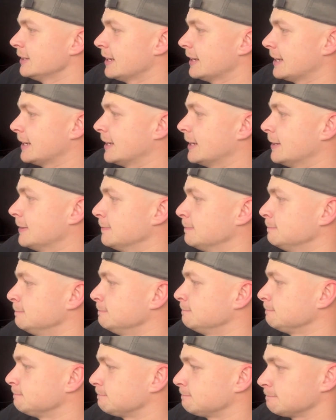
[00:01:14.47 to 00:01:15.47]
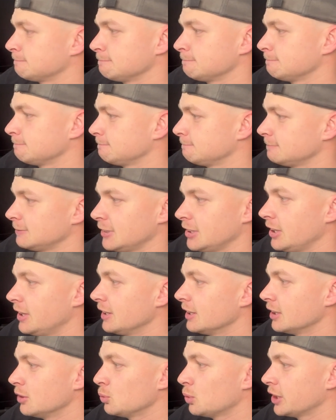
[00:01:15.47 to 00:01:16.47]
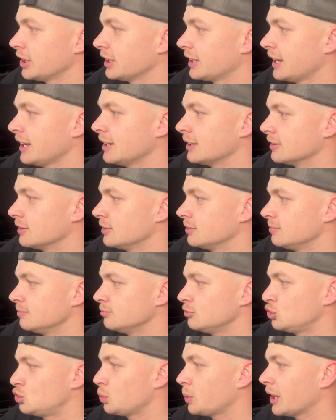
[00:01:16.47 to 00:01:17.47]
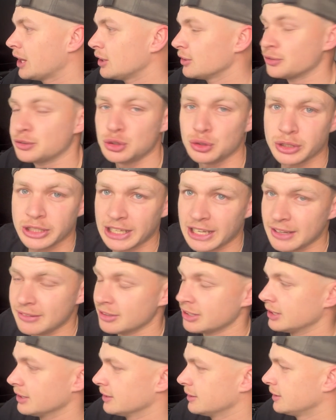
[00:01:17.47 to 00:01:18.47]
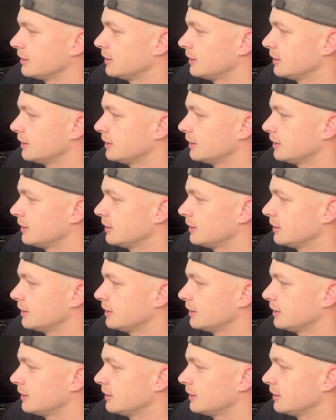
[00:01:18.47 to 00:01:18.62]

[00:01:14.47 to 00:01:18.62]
England won again, 12-11.